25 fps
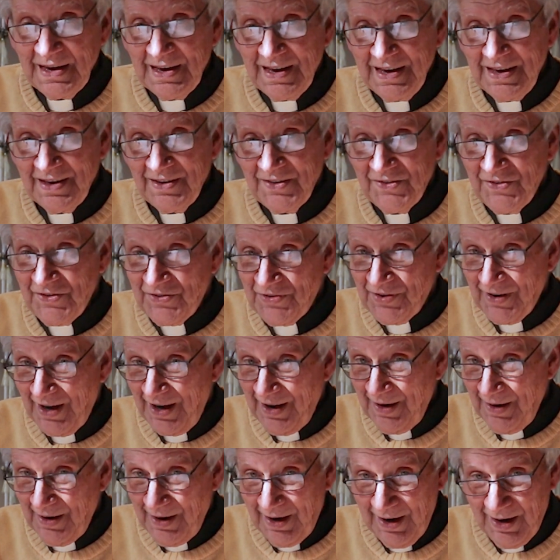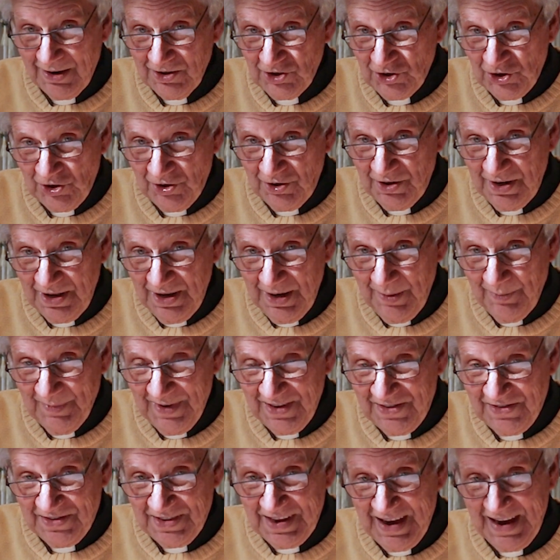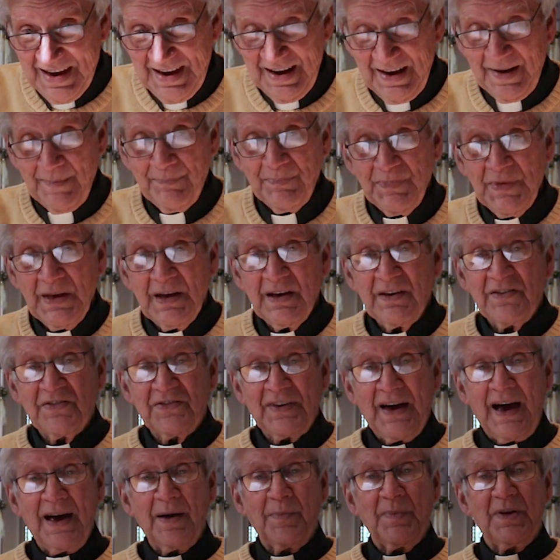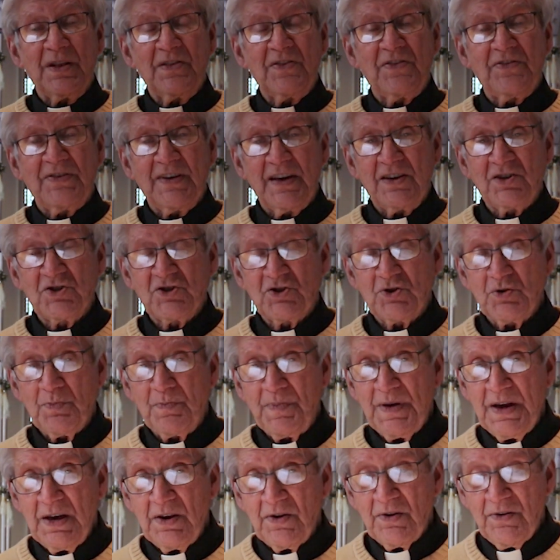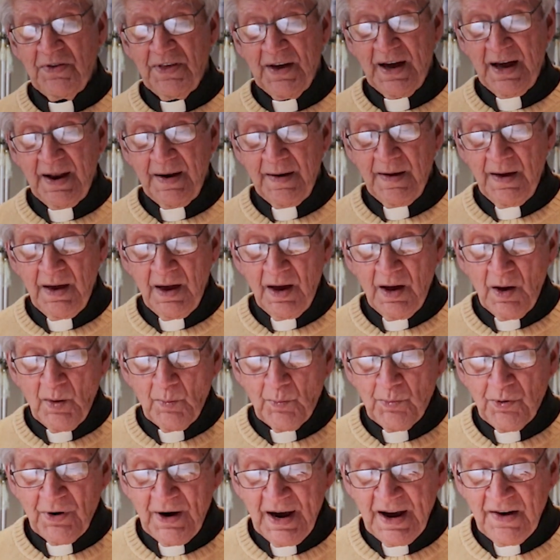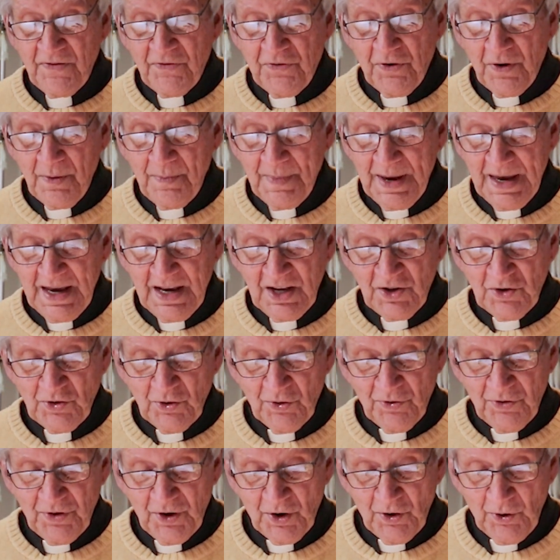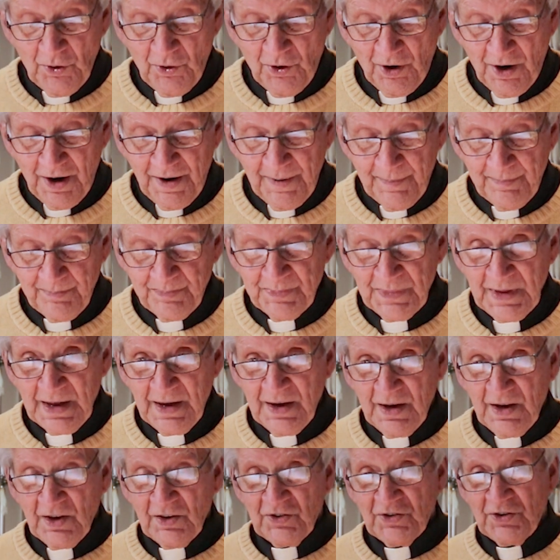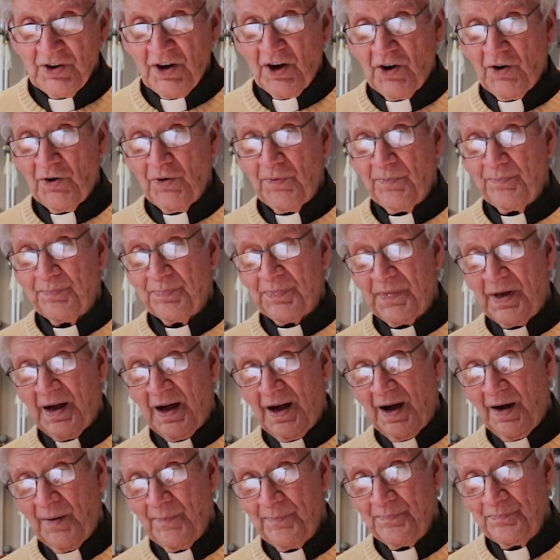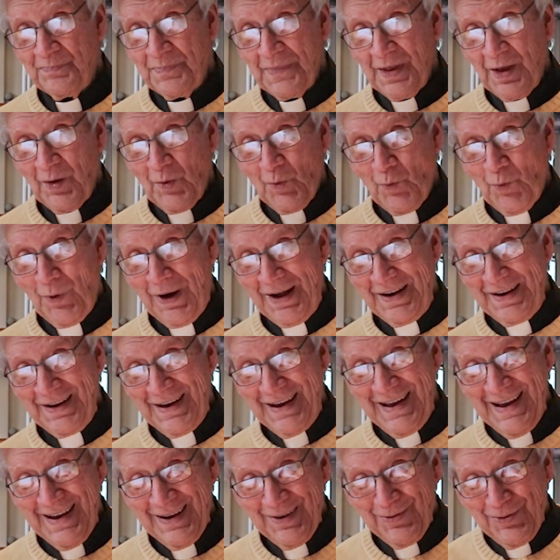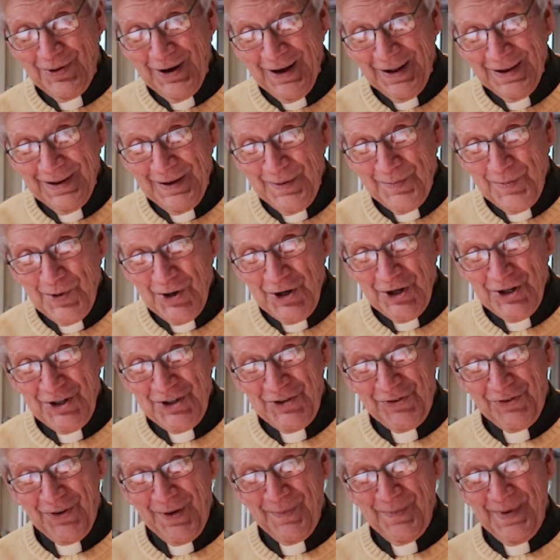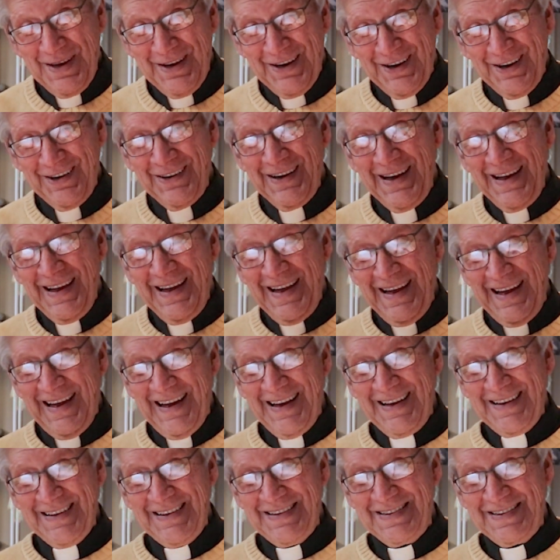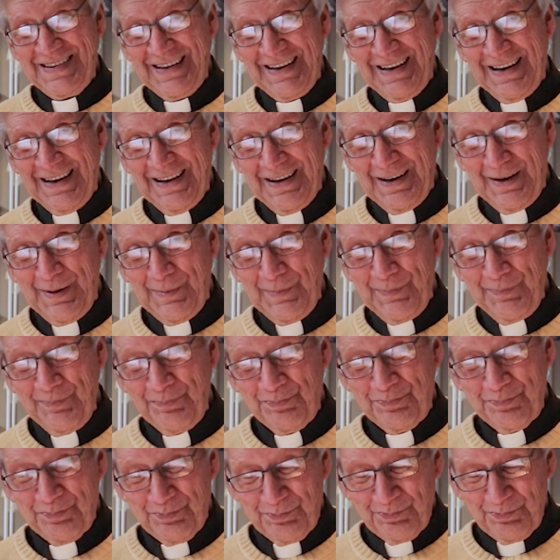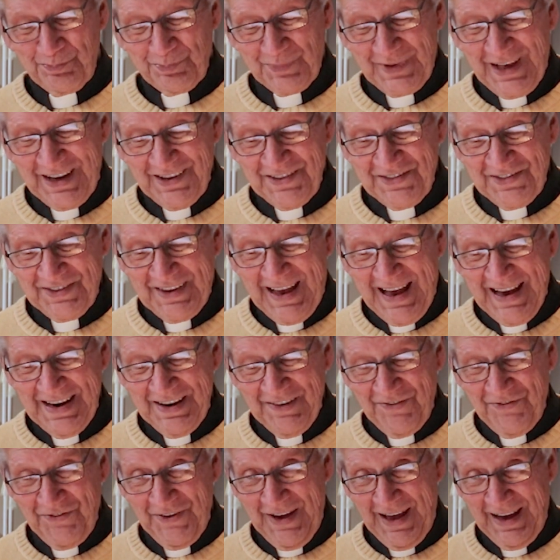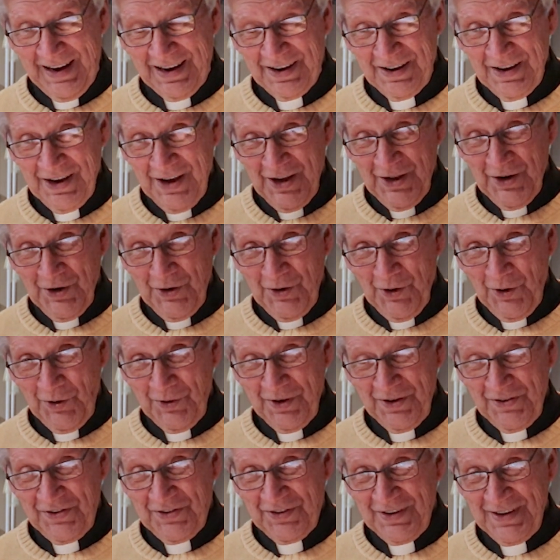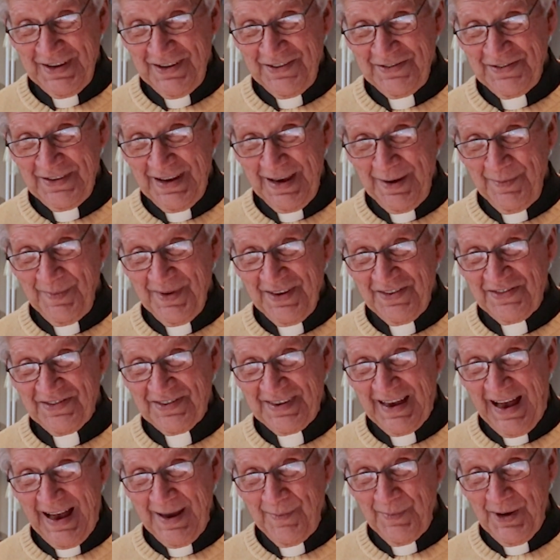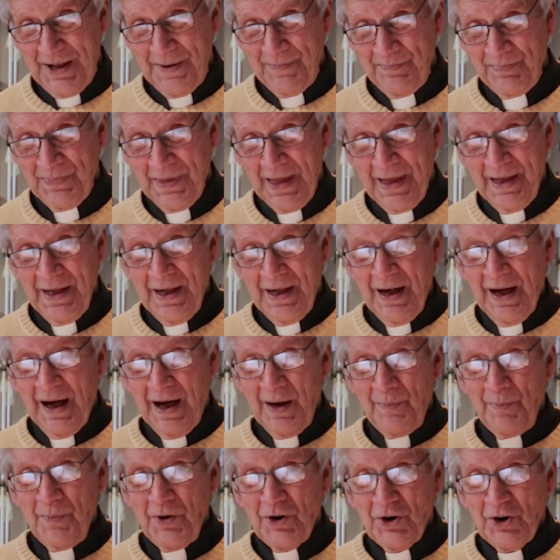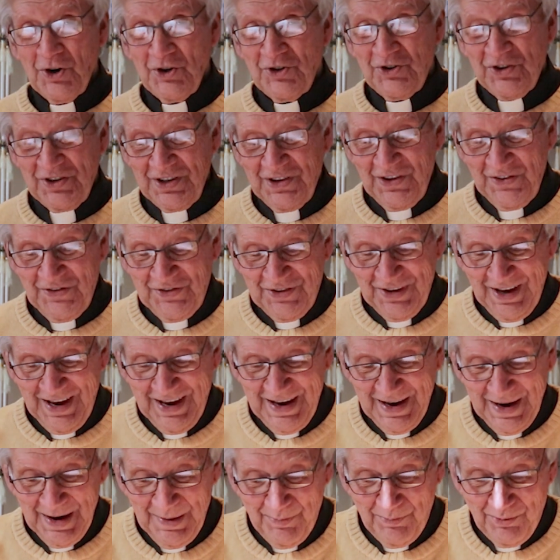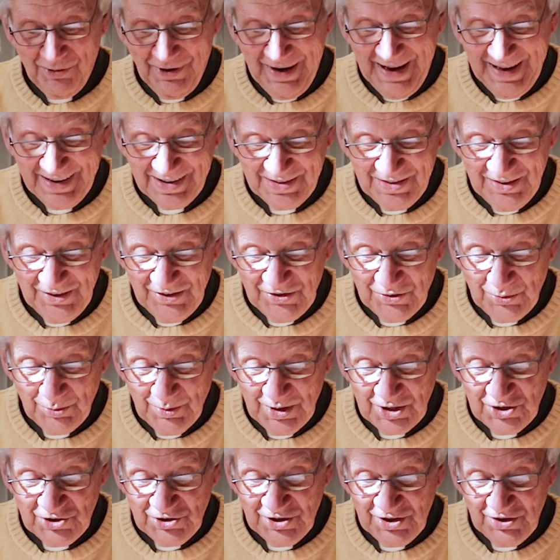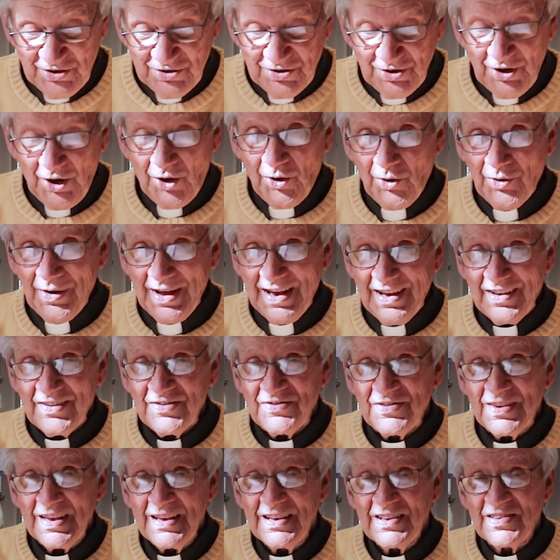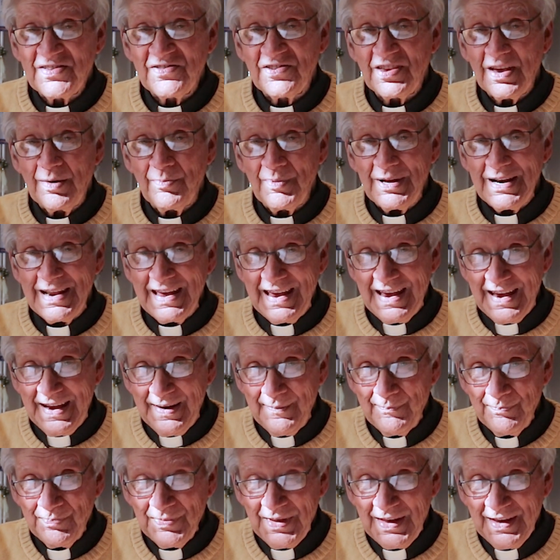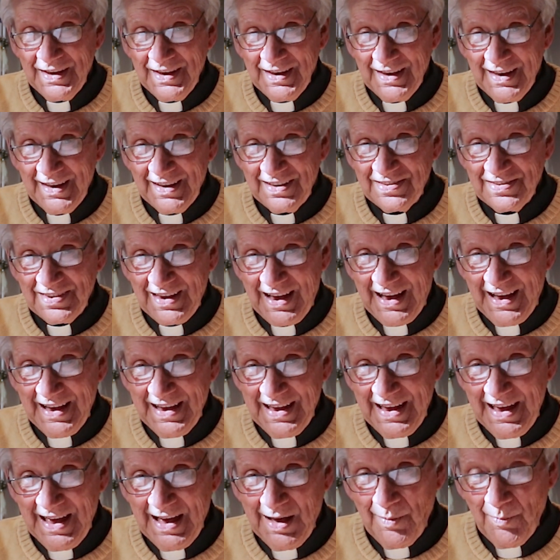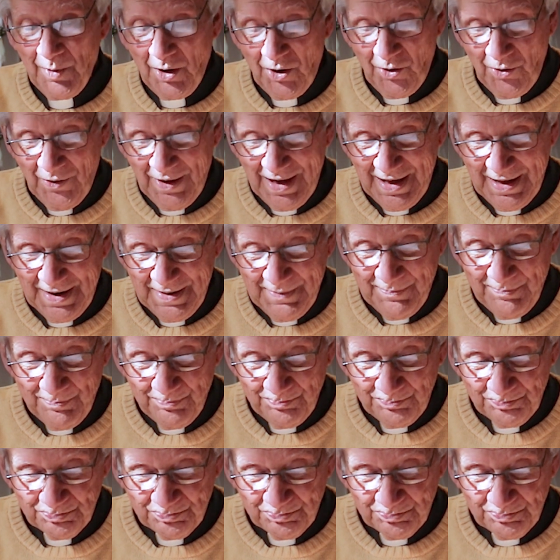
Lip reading: is certainly a mistake. Simon says to Peter then, "Pray for me to the Lord." So what will emerge from here as a side effect, notice his name is Simon, emerges a practice which is known as simony, S-I-M-O-N-Y,